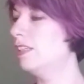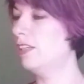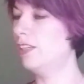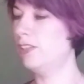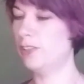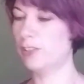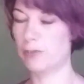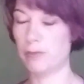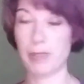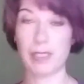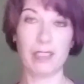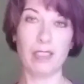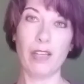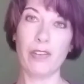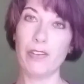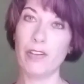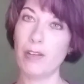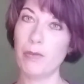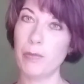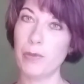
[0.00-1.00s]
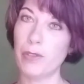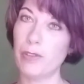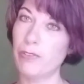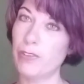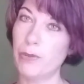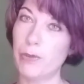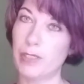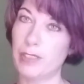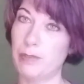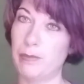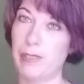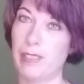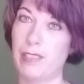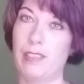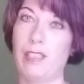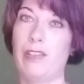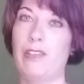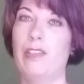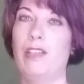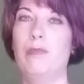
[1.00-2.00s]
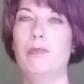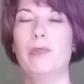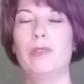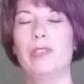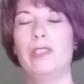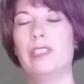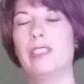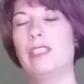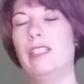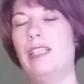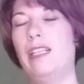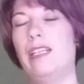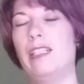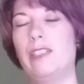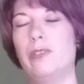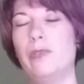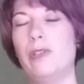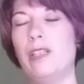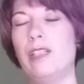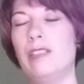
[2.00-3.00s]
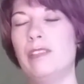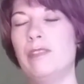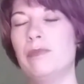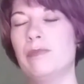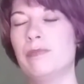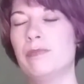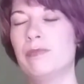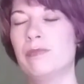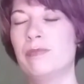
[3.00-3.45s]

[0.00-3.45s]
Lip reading: and you can pick another number if you want to pick another number. You can inhale 1.